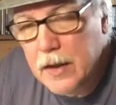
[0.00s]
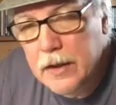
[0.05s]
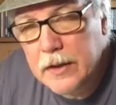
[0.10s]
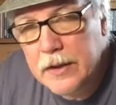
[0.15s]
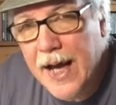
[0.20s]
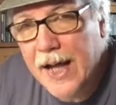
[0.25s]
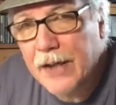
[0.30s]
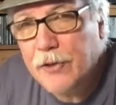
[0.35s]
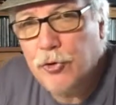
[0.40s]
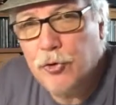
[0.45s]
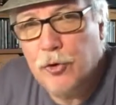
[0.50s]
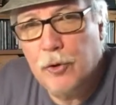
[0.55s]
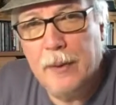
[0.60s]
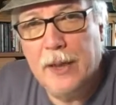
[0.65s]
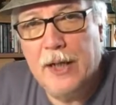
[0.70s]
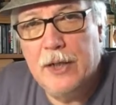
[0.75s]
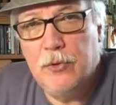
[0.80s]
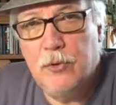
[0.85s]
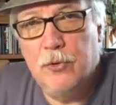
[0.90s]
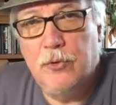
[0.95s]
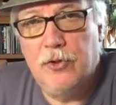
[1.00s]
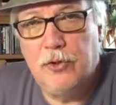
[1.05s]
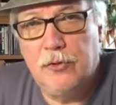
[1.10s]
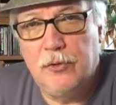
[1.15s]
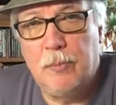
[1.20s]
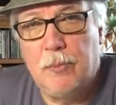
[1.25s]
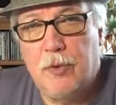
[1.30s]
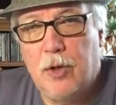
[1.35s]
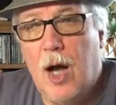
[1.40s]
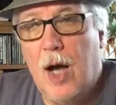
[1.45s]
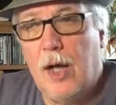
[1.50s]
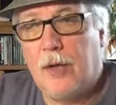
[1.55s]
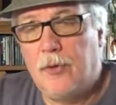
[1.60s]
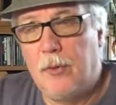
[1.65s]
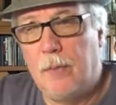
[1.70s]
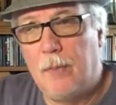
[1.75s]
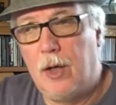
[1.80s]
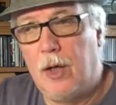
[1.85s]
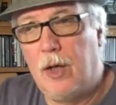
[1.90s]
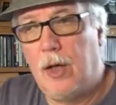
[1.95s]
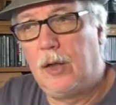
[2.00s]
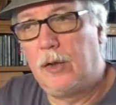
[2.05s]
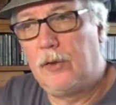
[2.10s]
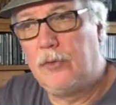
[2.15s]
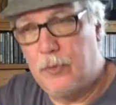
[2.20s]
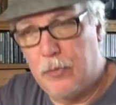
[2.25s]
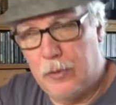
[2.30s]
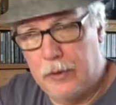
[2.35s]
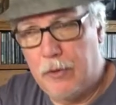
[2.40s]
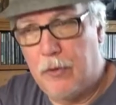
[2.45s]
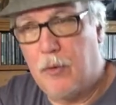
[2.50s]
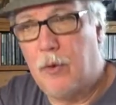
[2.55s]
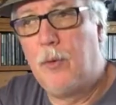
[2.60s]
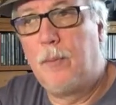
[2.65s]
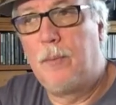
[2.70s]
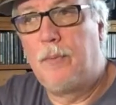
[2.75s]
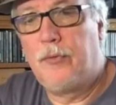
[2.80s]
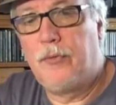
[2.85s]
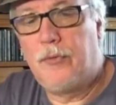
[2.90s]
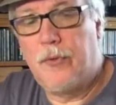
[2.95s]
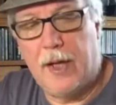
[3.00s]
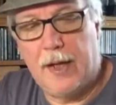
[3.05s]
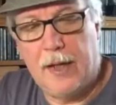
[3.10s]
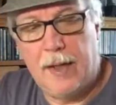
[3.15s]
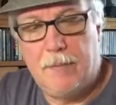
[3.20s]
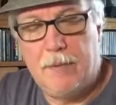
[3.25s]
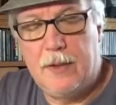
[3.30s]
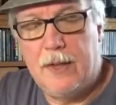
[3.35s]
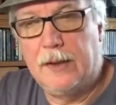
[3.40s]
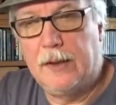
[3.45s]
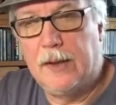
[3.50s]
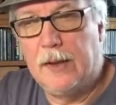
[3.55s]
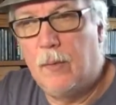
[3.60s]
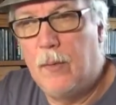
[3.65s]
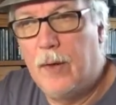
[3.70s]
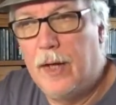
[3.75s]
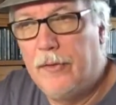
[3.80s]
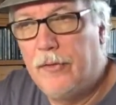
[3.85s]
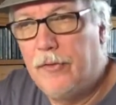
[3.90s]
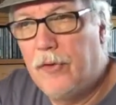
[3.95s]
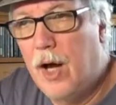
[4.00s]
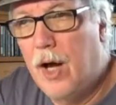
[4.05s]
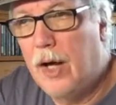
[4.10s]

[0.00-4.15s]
Not sure, but I do see some talks among two of the groups that I'm dealing with